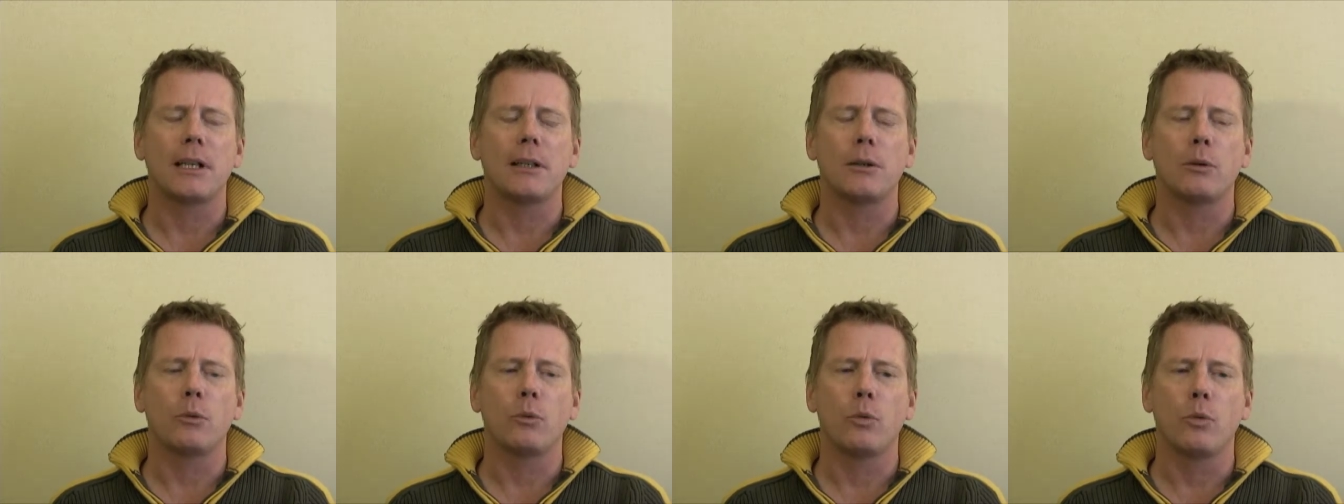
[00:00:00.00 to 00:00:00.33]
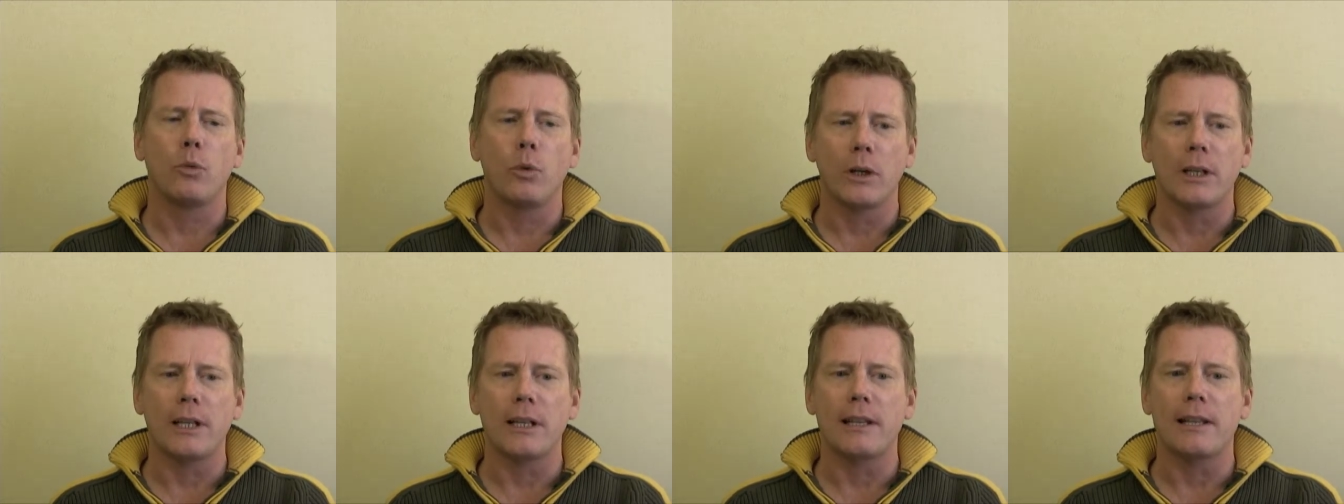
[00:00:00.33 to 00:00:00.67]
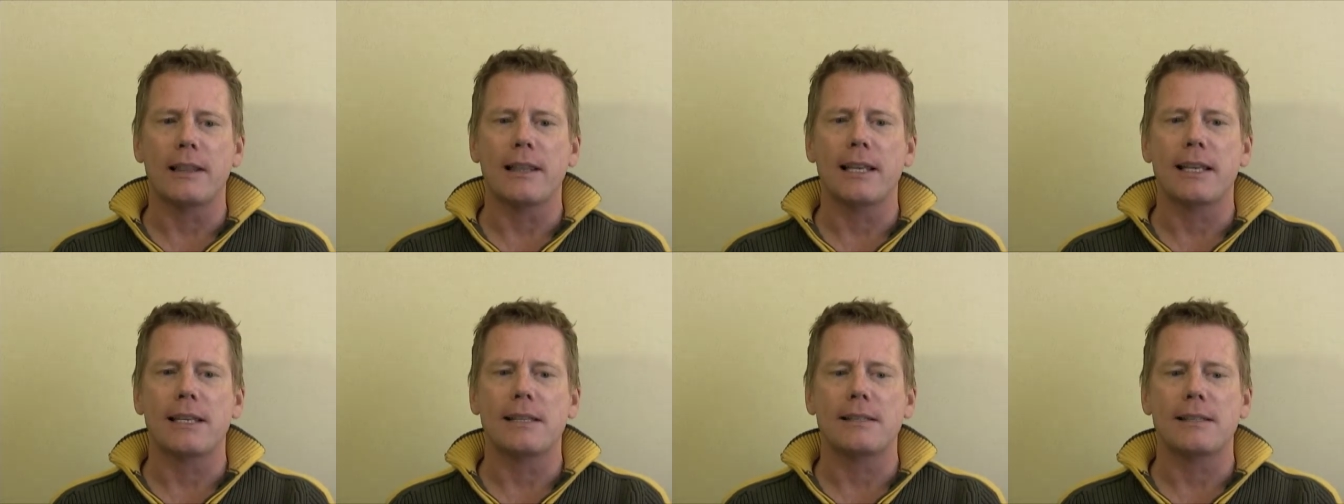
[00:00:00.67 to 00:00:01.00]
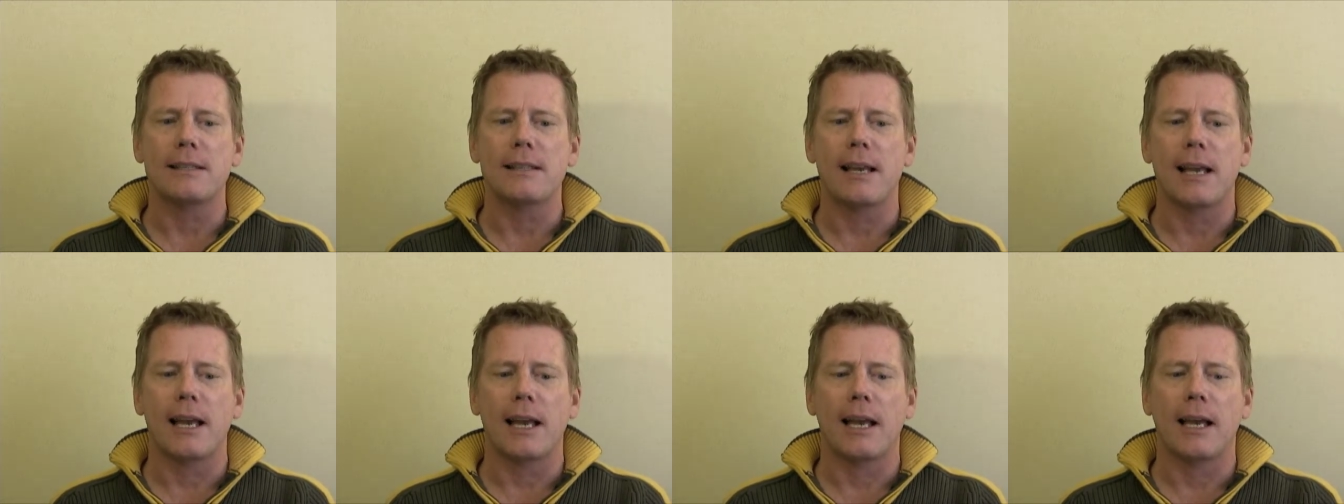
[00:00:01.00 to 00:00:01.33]
One of the
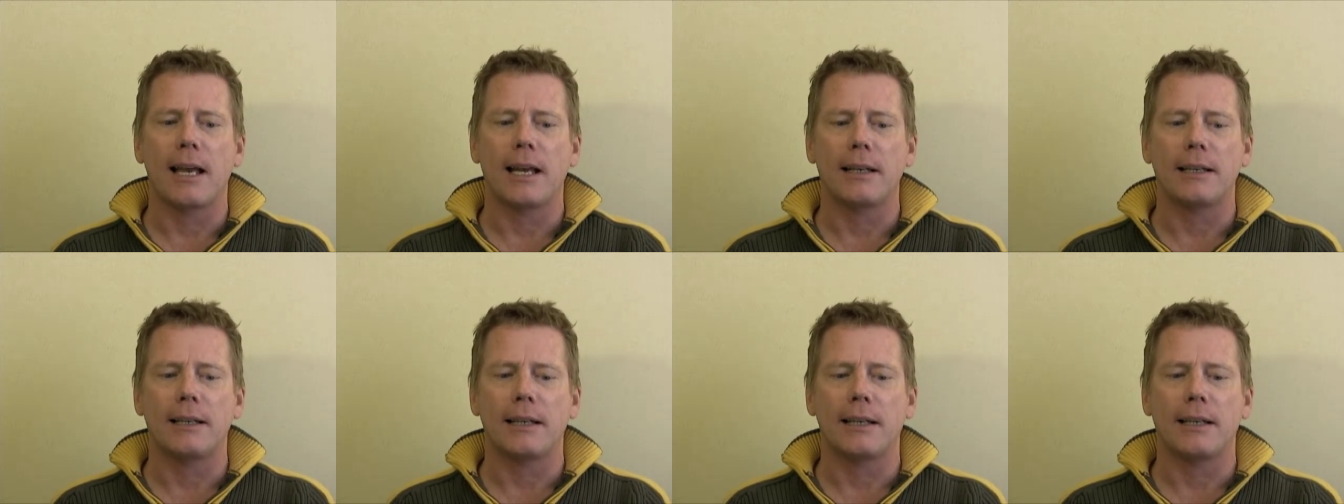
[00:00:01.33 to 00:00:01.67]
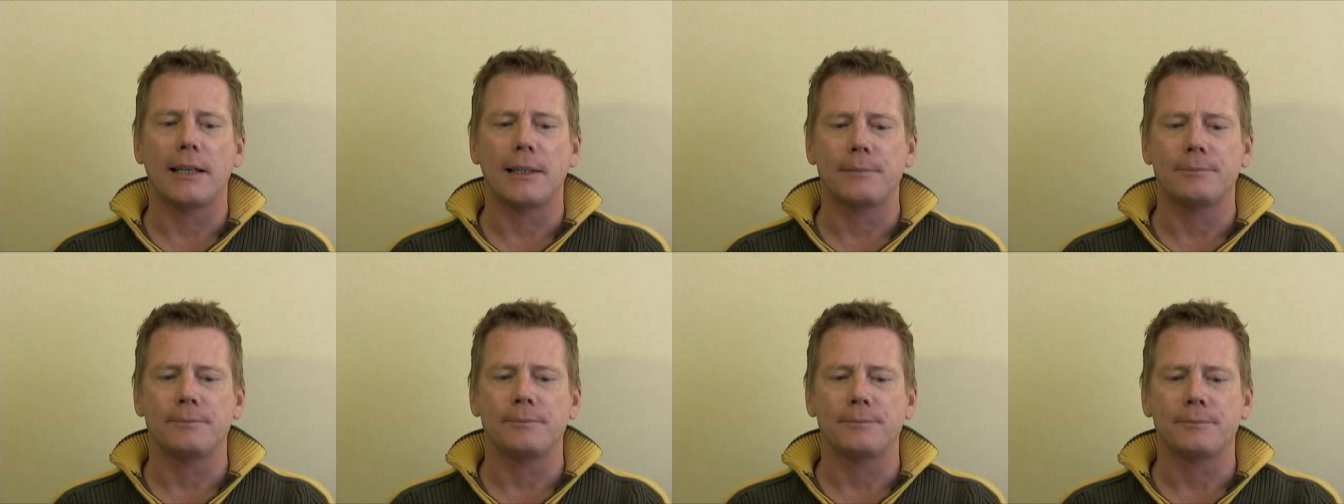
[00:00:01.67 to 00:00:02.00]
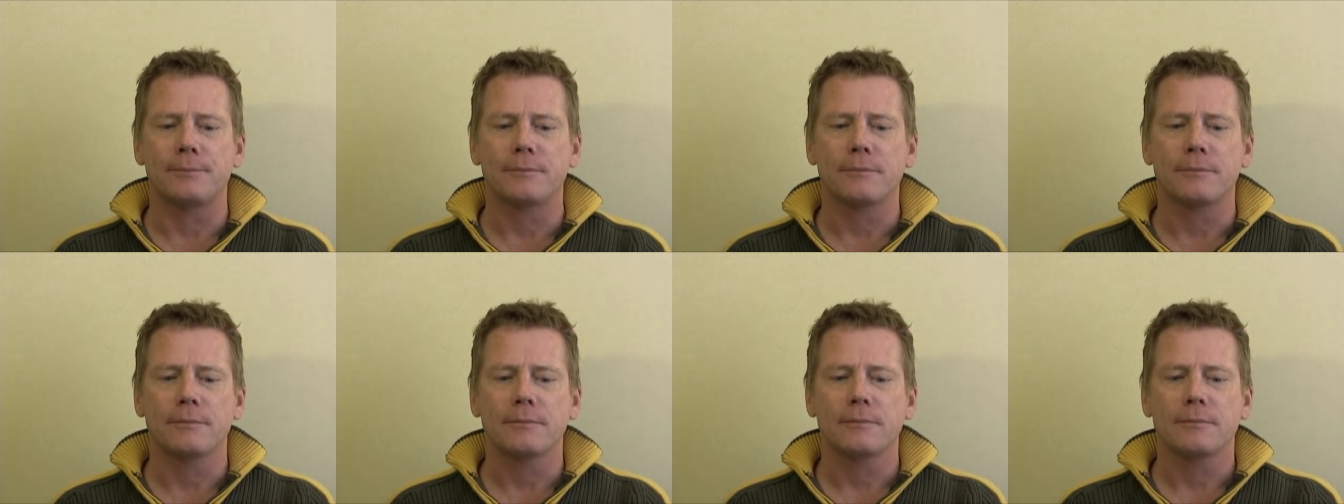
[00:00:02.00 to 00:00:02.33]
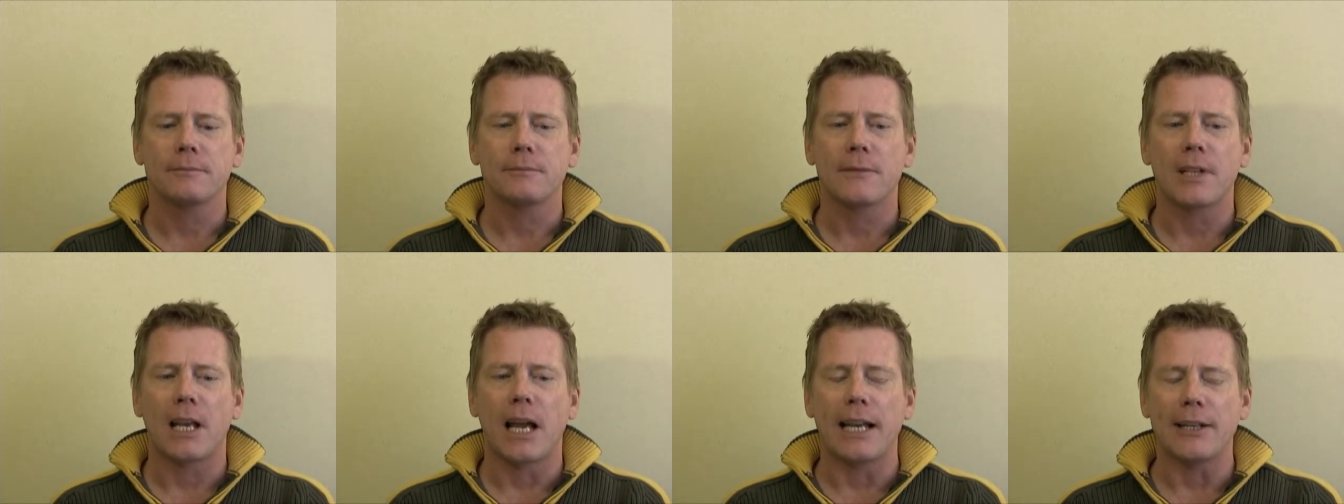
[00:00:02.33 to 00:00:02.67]
things that
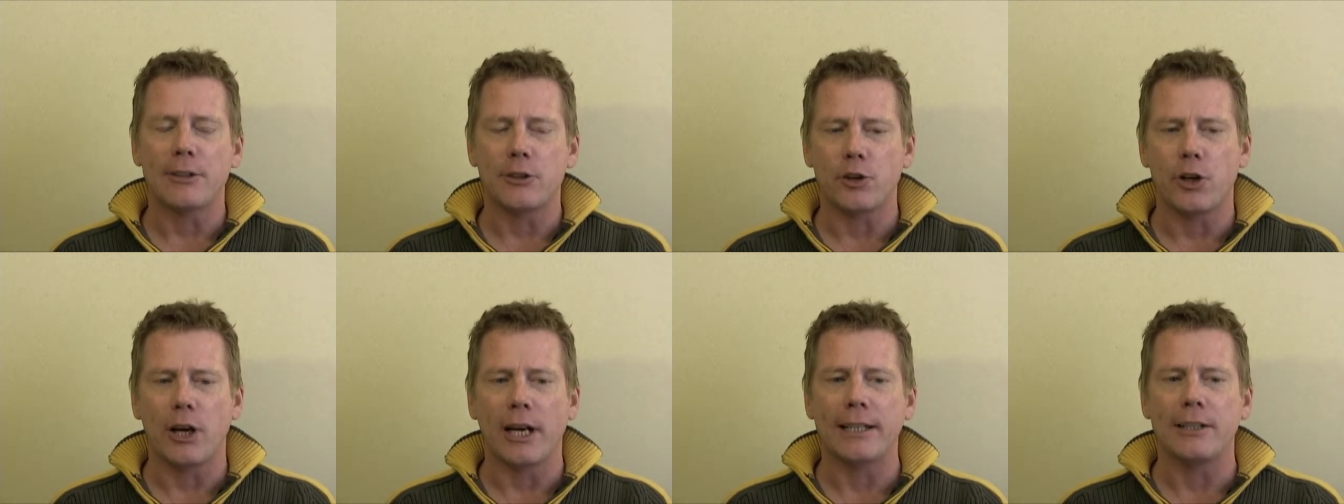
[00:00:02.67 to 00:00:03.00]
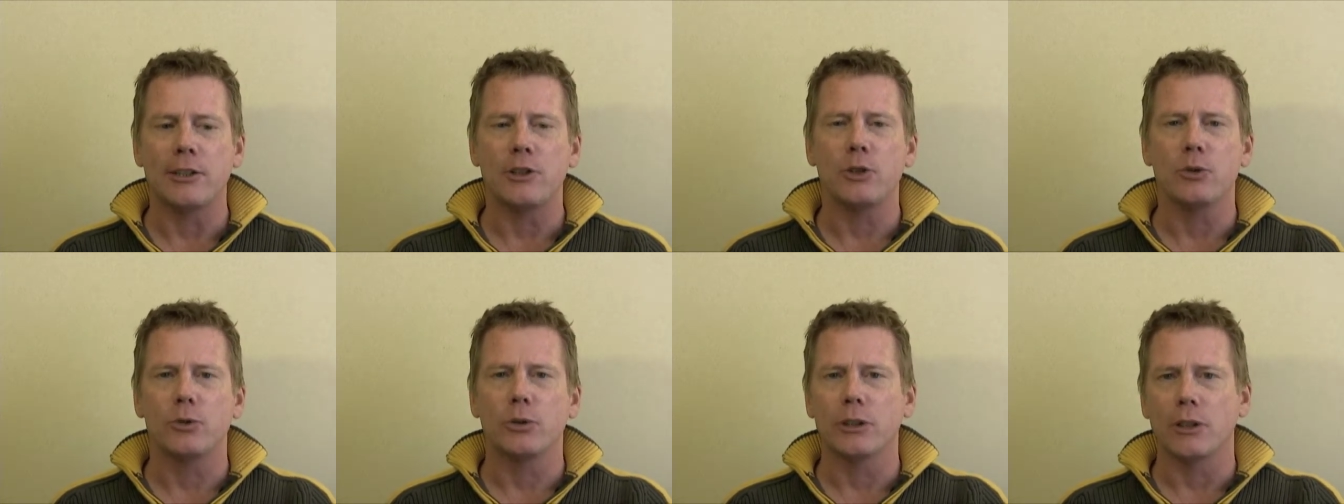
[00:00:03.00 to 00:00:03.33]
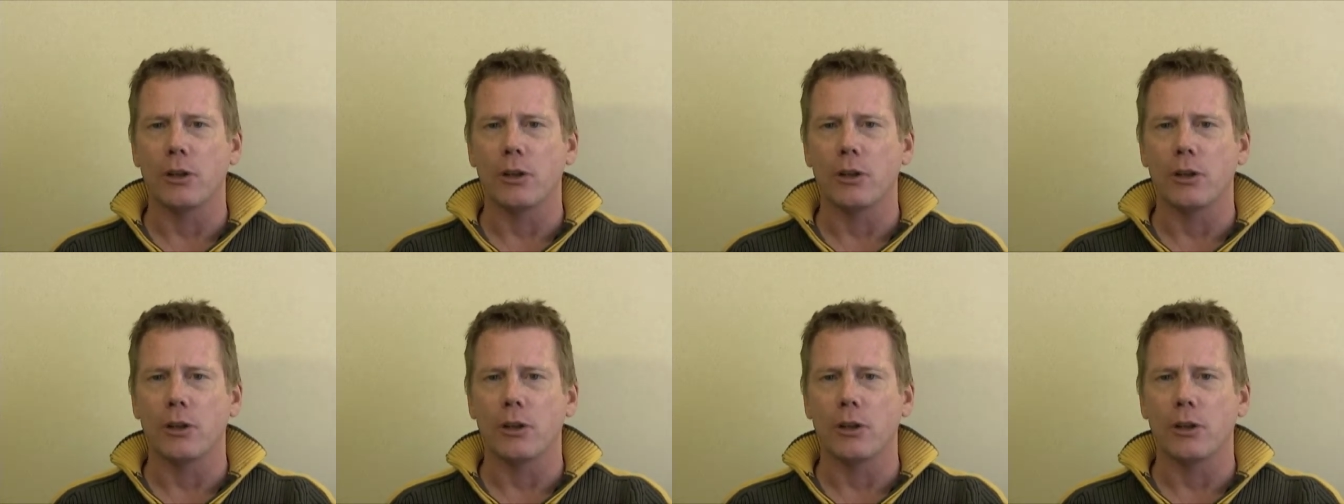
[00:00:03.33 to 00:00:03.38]
I try to do